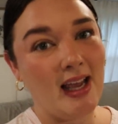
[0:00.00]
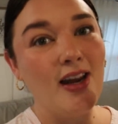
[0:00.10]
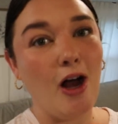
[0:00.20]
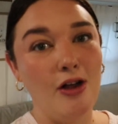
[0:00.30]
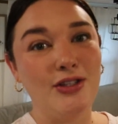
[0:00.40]

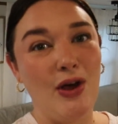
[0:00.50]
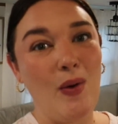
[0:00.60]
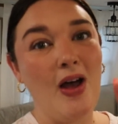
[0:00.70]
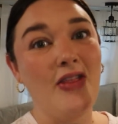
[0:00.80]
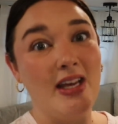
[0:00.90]
and
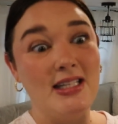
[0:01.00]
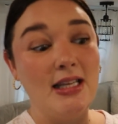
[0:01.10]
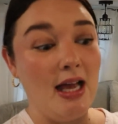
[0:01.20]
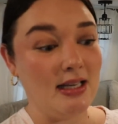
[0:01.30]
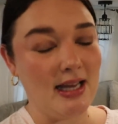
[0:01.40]
also this
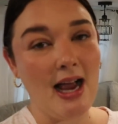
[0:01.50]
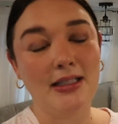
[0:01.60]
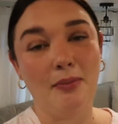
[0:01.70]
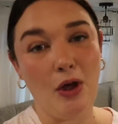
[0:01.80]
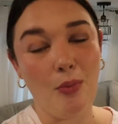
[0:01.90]

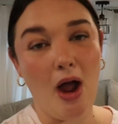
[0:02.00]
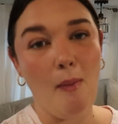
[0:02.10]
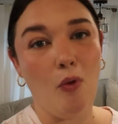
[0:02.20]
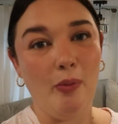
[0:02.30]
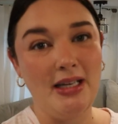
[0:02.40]
exact meal
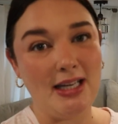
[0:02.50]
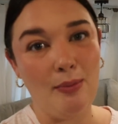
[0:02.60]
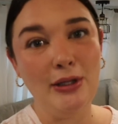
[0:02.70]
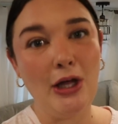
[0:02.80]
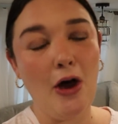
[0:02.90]
prep will be
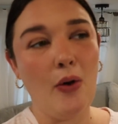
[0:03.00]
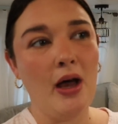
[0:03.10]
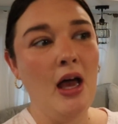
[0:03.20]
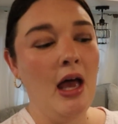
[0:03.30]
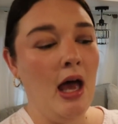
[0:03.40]
down
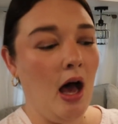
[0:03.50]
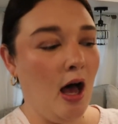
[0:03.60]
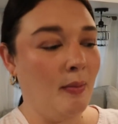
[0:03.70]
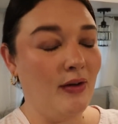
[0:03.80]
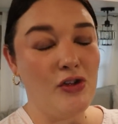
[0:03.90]
below
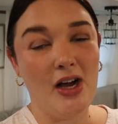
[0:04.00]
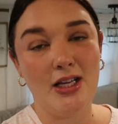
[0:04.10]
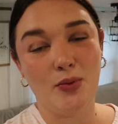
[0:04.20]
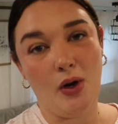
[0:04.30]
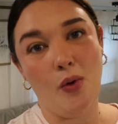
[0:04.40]
um, if you
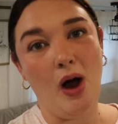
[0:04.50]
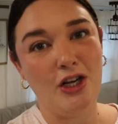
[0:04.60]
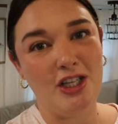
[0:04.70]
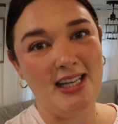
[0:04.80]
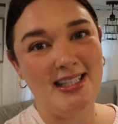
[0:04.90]
guys wanna
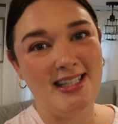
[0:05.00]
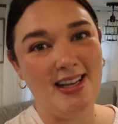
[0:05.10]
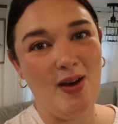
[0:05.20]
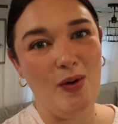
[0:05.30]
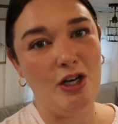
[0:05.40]
watch it,
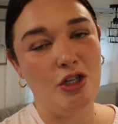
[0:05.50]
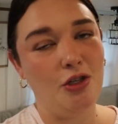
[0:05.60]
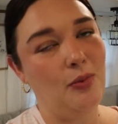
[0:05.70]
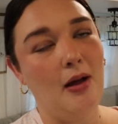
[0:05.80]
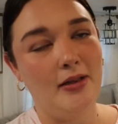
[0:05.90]
which
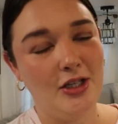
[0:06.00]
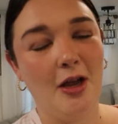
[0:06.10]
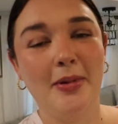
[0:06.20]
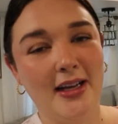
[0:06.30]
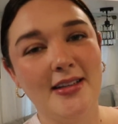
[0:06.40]
you probably
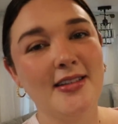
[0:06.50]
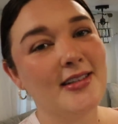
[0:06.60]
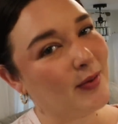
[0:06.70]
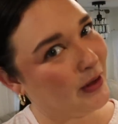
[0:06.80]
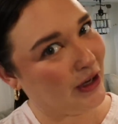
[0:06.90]
should because
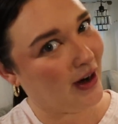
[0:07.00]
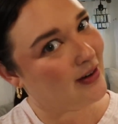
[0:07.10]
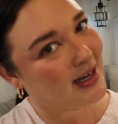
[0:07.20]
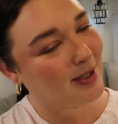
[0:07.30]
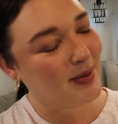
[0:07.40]
there's some really
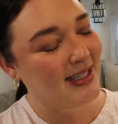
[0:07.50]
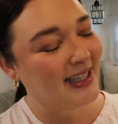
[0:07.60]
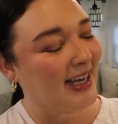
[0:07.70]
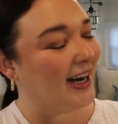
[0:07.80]
great recipes in